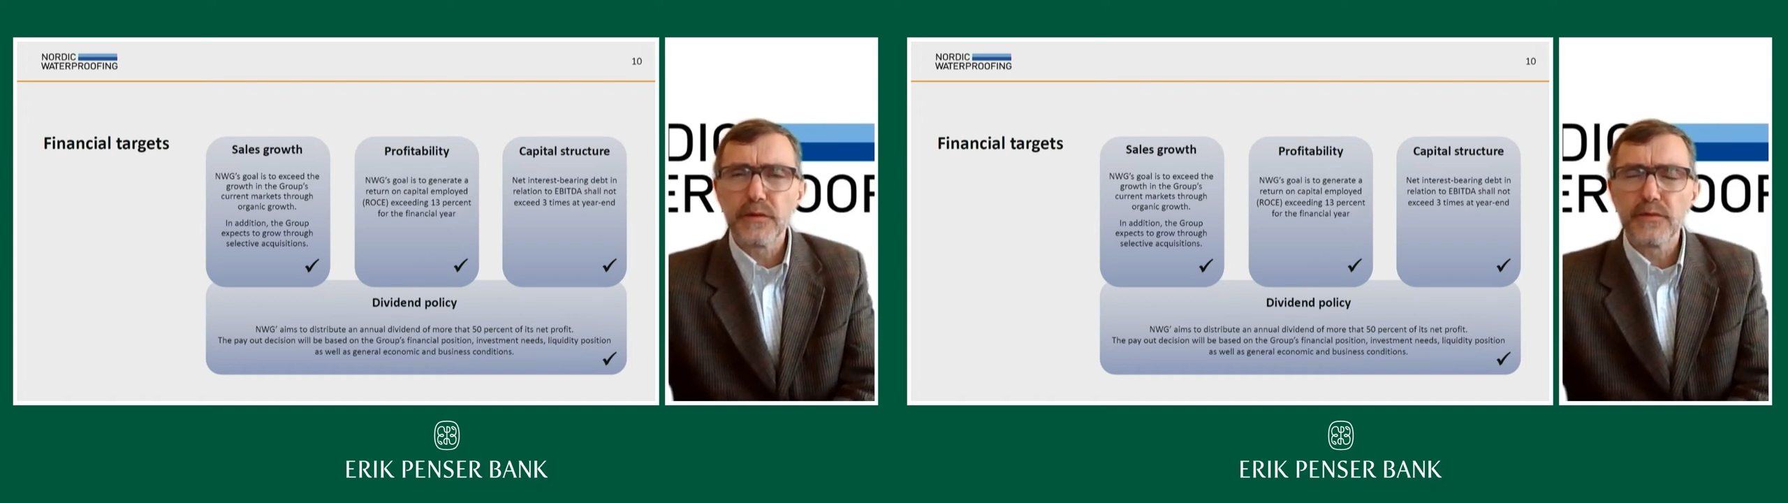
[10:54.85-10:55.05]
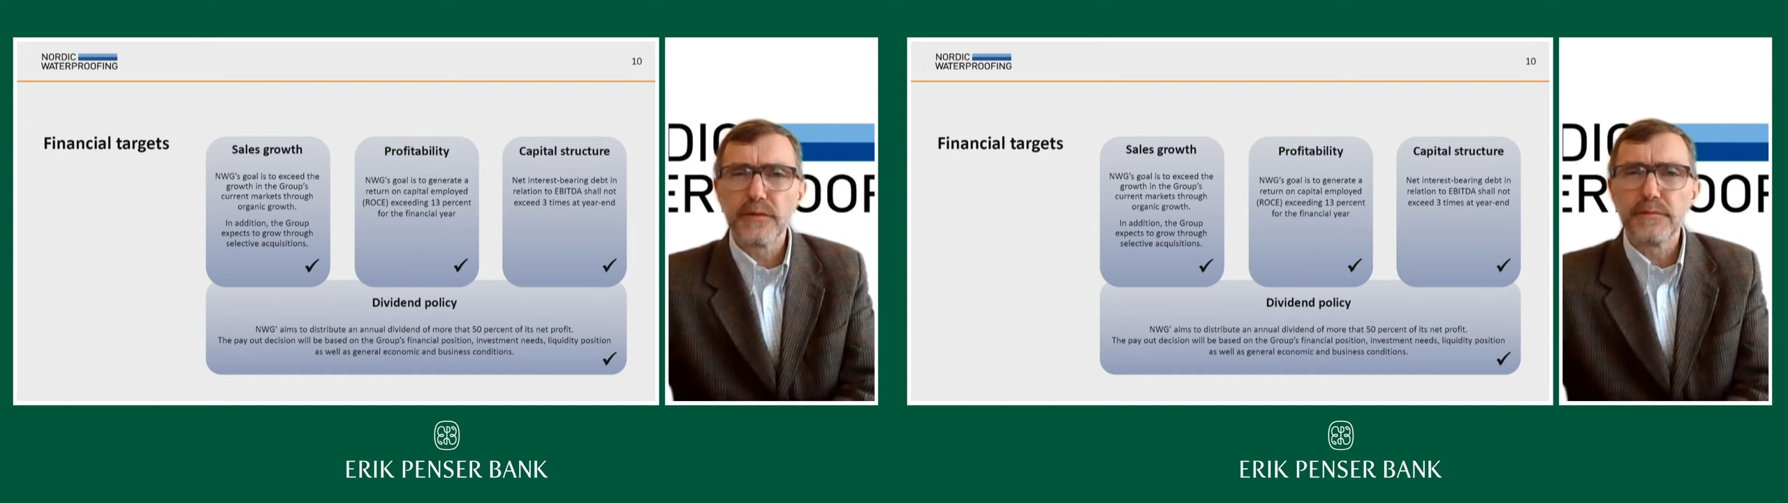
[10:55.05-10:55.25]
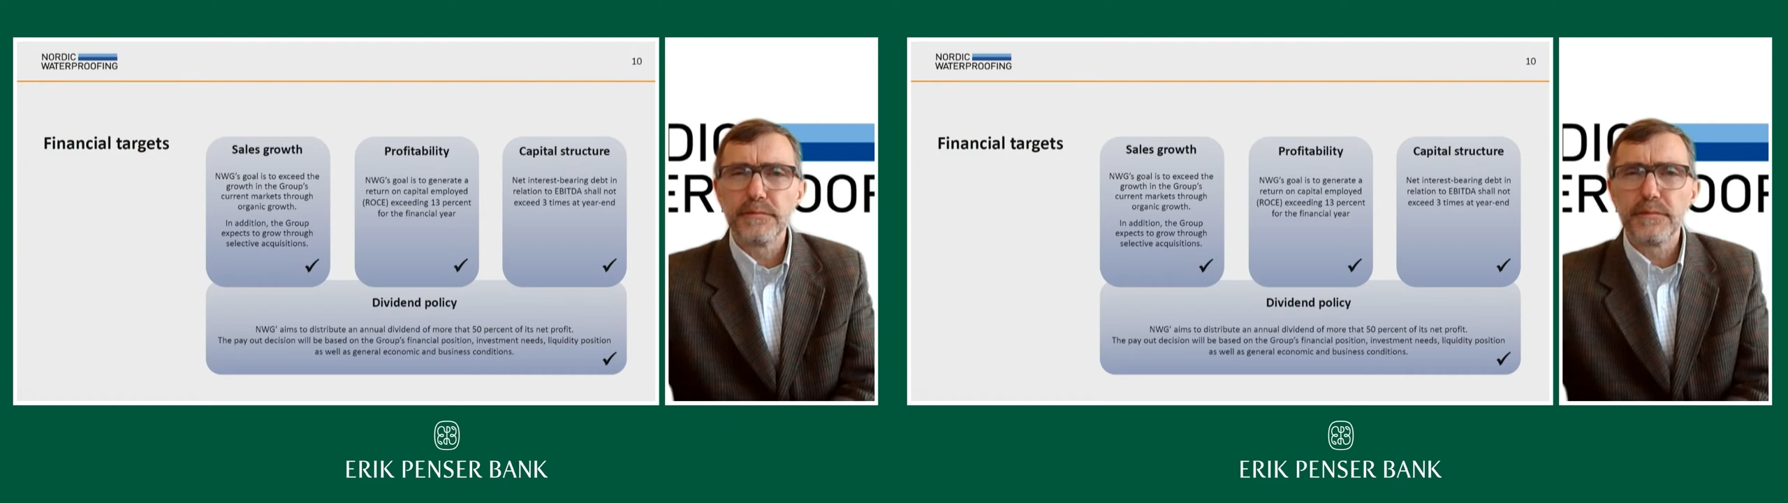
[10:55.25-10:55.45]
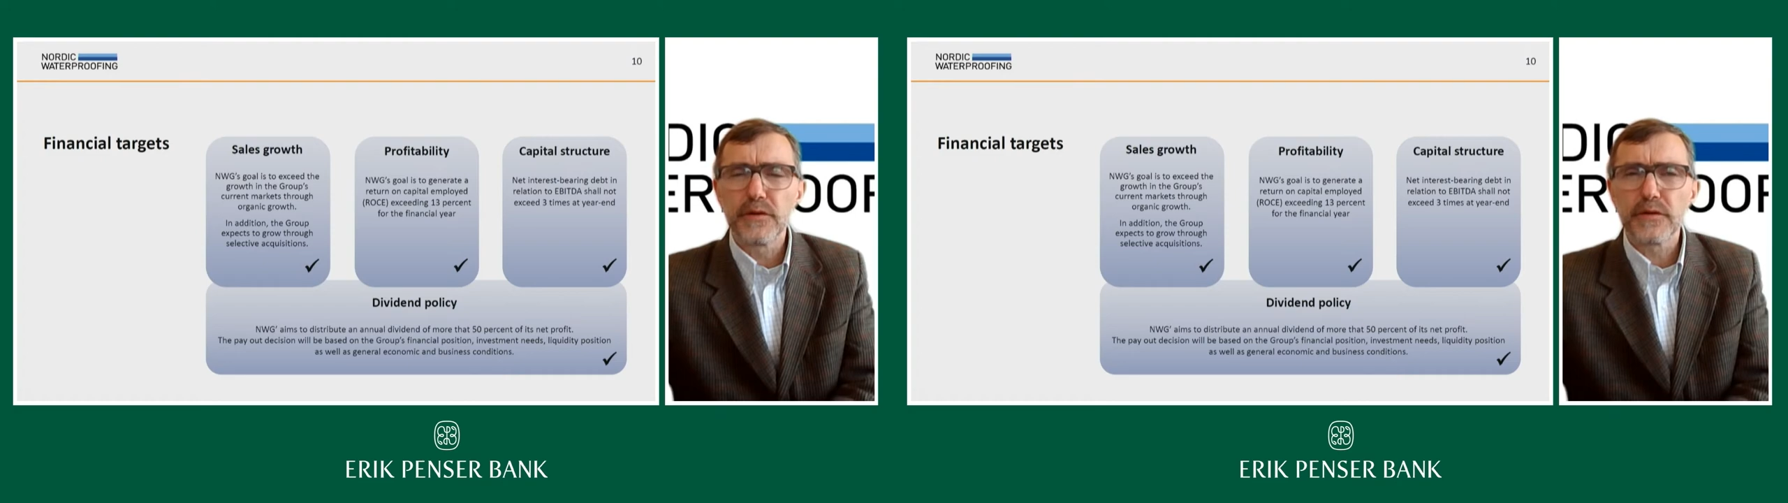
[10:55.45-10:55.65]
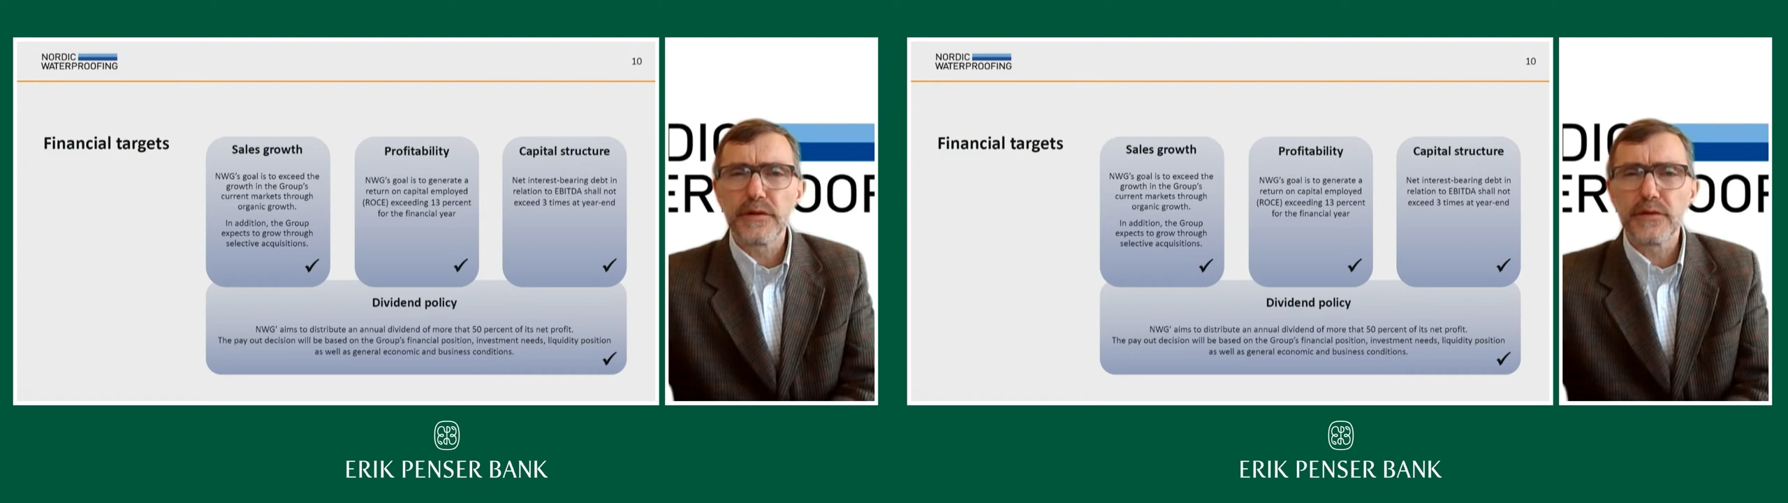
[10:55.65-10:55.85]
our
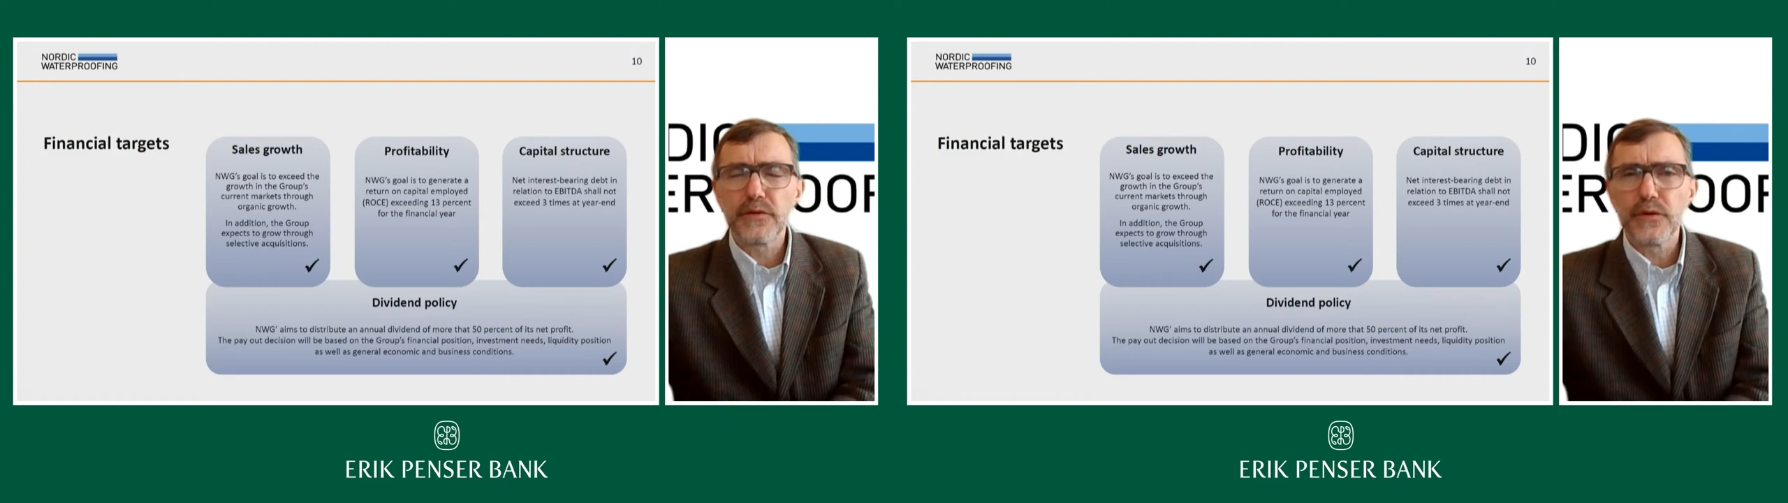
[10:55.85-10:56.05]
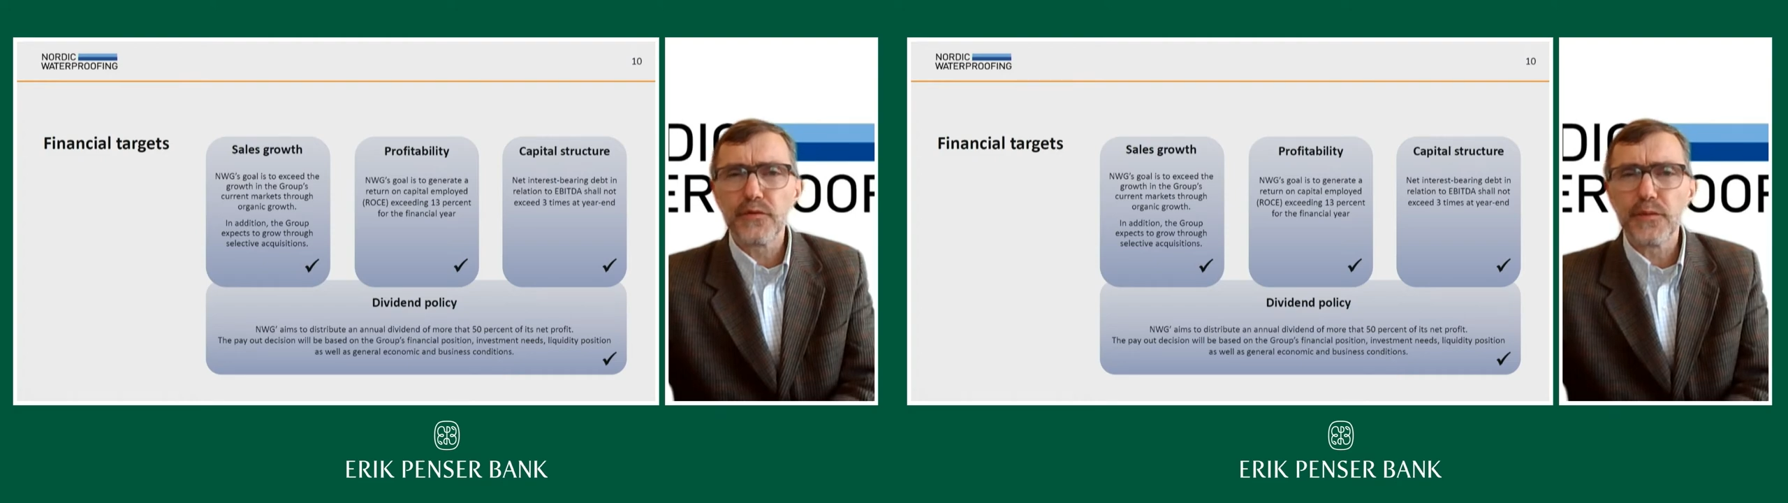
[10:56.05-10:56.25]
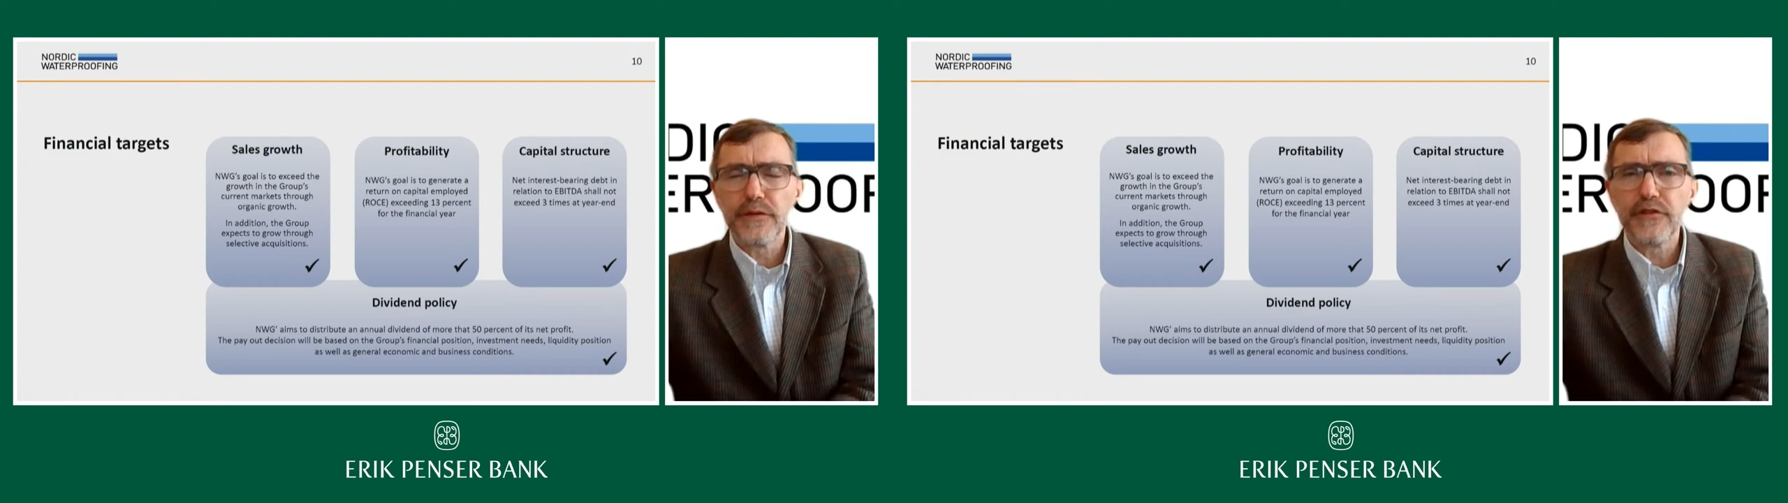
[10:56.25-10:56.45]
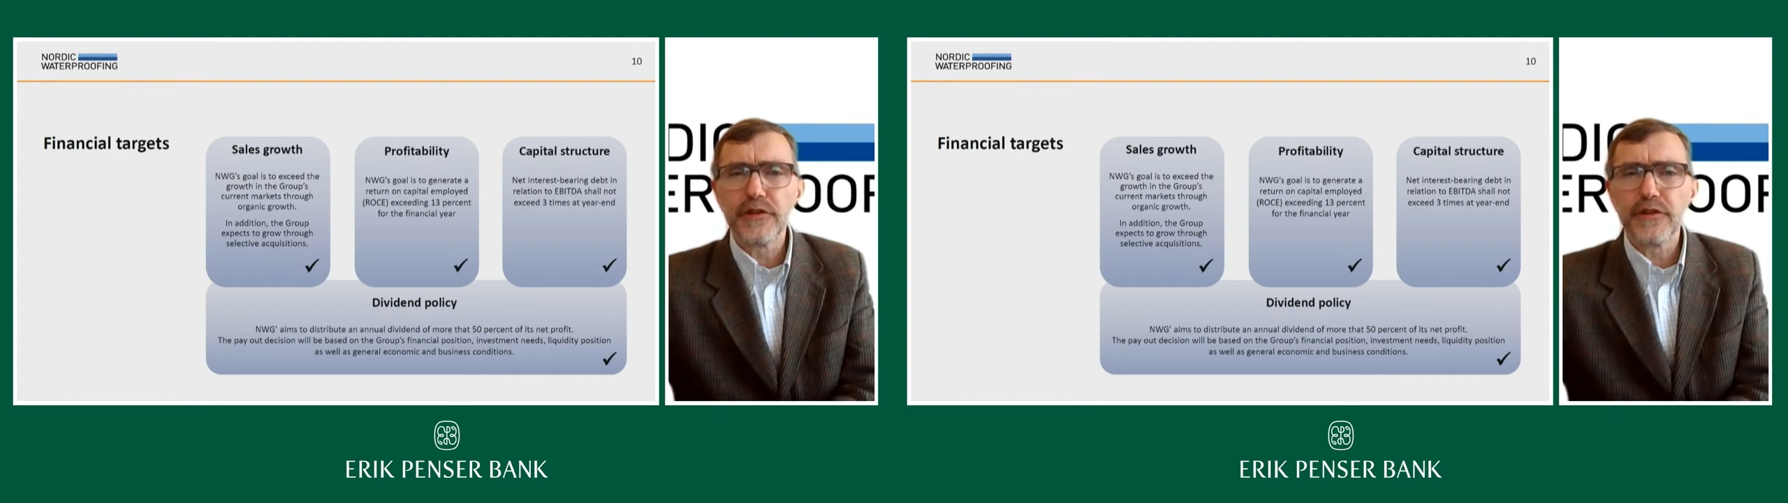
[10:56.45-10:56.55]
market grows with